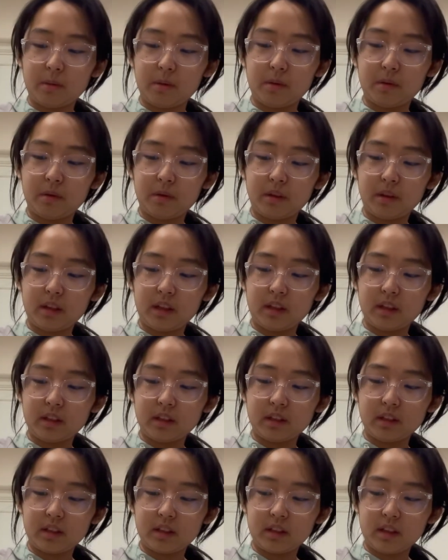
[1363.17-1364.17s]
pour
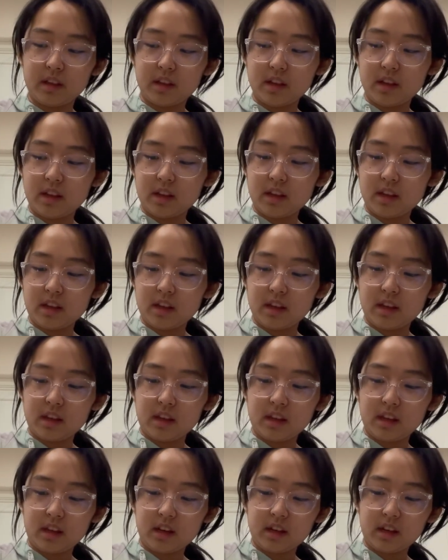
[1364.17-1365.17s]
this
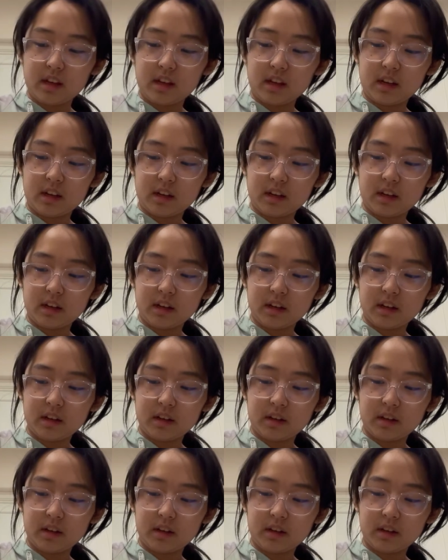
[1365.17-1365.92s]
in here.